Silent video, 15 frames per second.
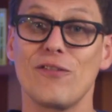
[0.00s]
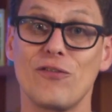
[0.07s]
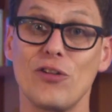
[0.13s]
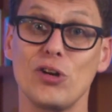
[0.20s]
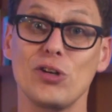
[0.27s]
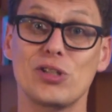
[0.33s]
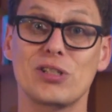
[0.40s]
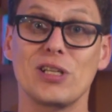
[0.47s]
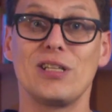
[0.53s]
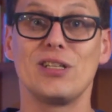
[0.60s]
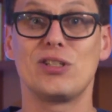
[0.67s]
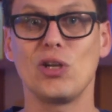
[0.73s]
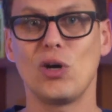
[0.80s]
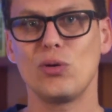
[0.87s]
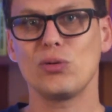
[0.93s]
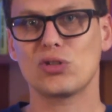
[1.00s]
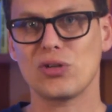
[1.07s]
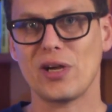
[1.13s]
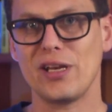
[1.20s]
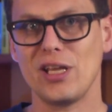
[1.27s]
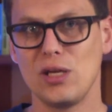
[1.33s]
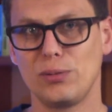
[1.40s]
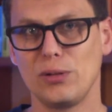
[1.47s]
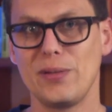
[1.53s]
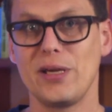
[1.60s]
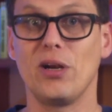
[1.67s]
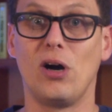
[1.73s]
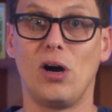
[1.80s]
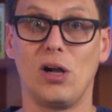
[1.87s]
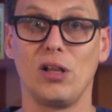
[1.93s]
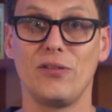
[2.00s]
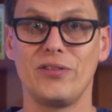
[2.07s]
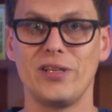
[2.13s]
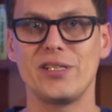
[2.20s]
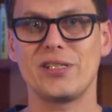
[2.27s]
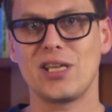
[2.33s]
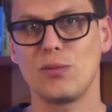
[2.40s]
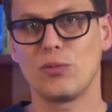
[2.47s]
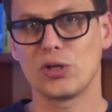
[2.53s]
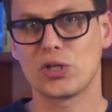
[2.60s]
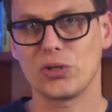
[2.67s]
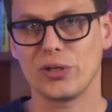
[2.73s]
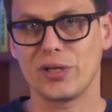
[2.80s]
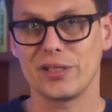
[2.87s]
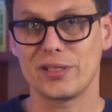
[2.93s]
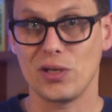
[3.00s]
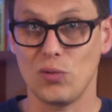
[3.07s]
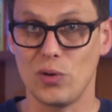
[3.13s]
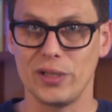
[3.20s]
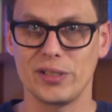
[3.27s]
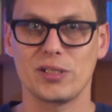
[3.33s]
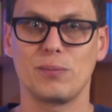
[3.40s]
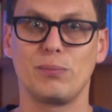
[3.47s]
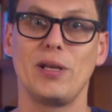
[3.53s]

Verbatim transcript: First, don't try to implement all of these keyboard shortcuts at once.